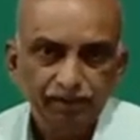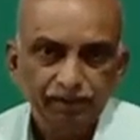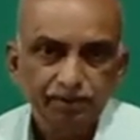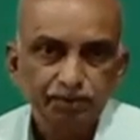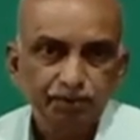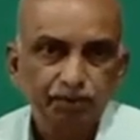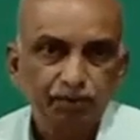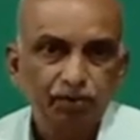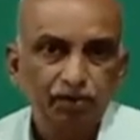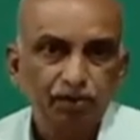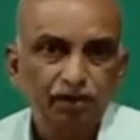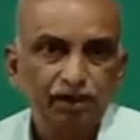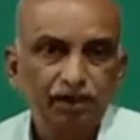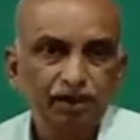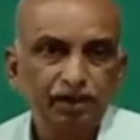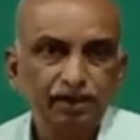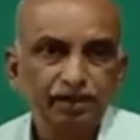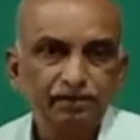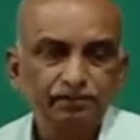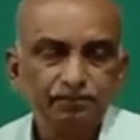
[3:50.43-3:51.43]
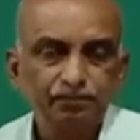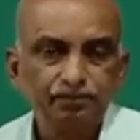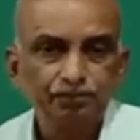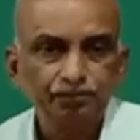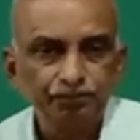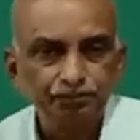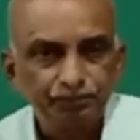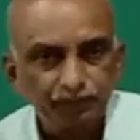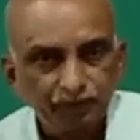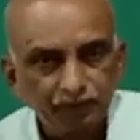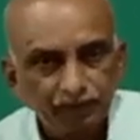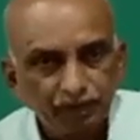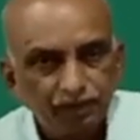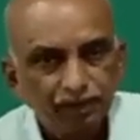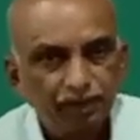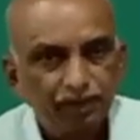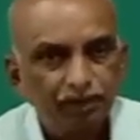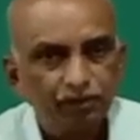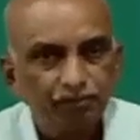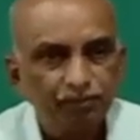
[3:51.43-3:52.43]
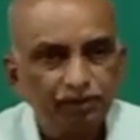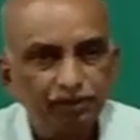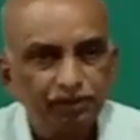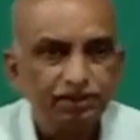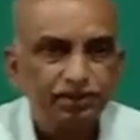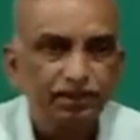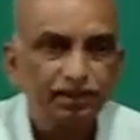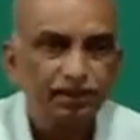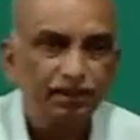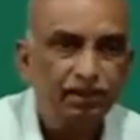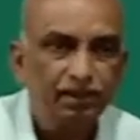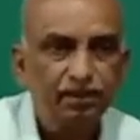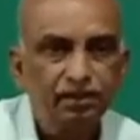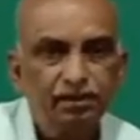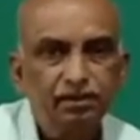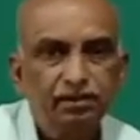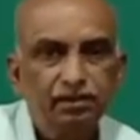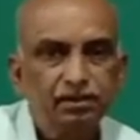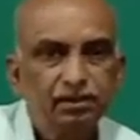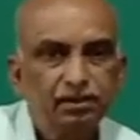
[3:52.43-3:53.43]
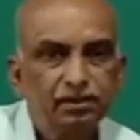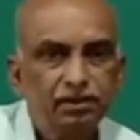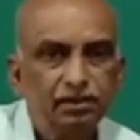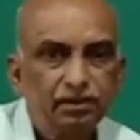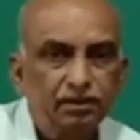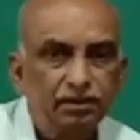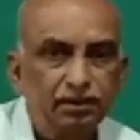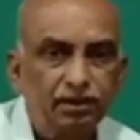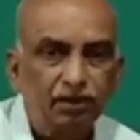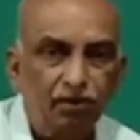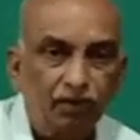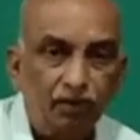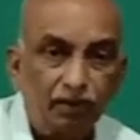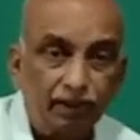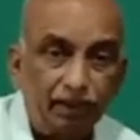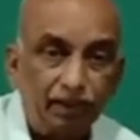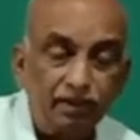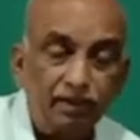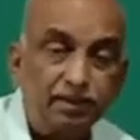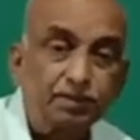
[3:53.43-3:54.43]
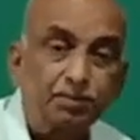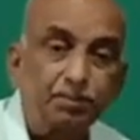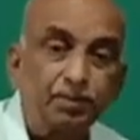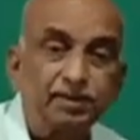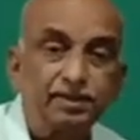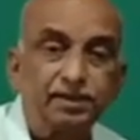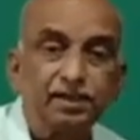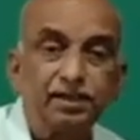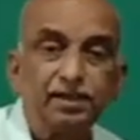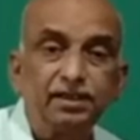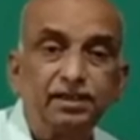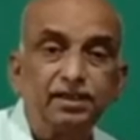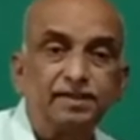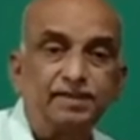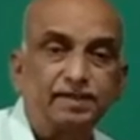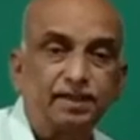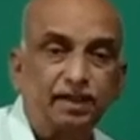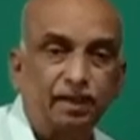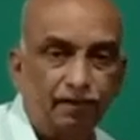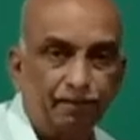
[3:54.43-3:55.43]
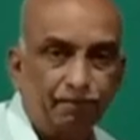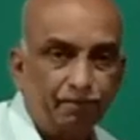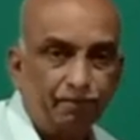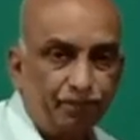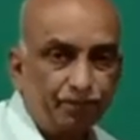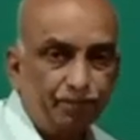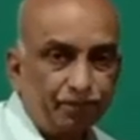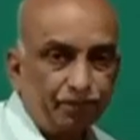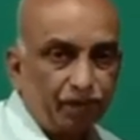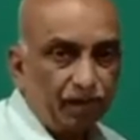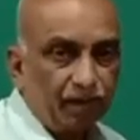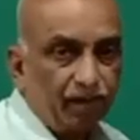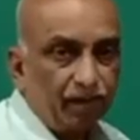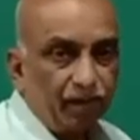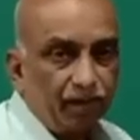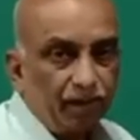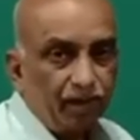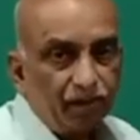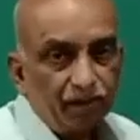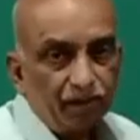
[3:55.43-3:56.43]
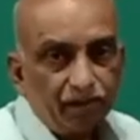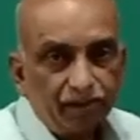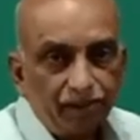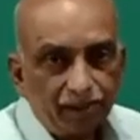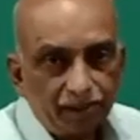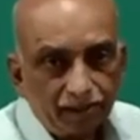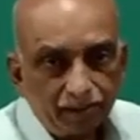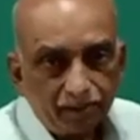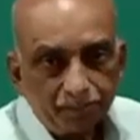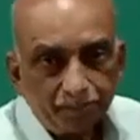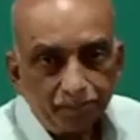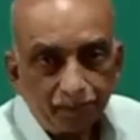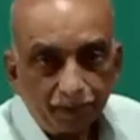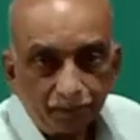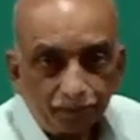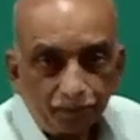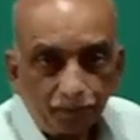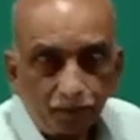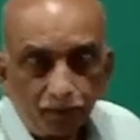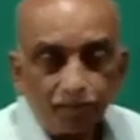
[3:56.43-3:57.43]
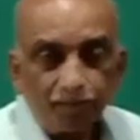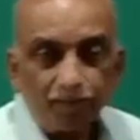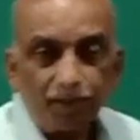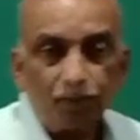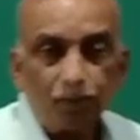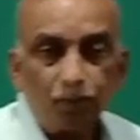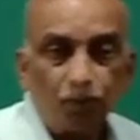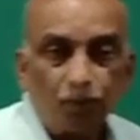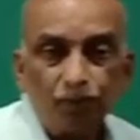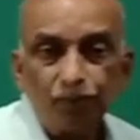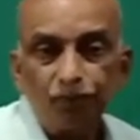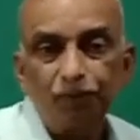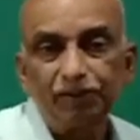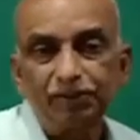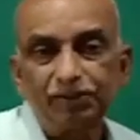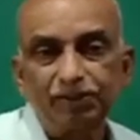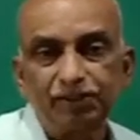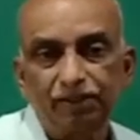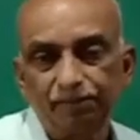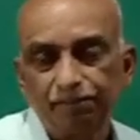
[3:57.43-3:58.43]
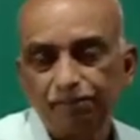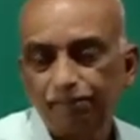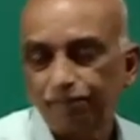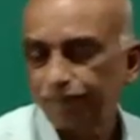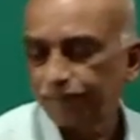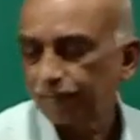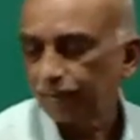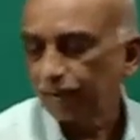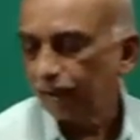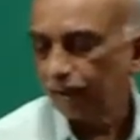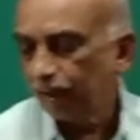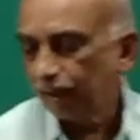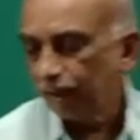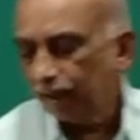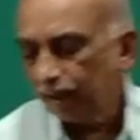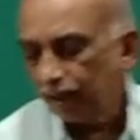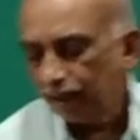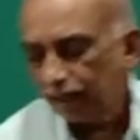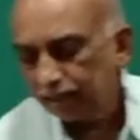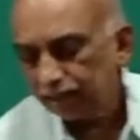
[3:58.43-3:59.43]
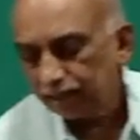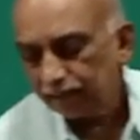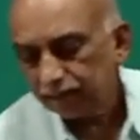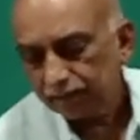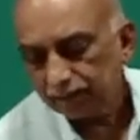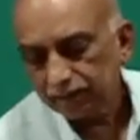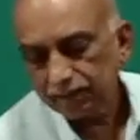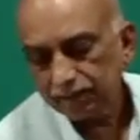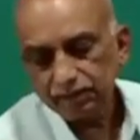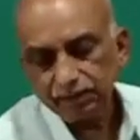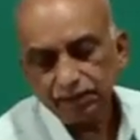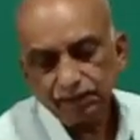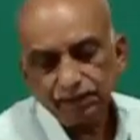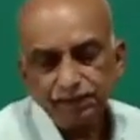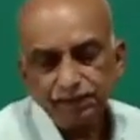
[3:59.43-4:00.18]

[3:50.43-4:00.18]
So already I have mentioned that the organelles present in the cell, they perform their own function, and this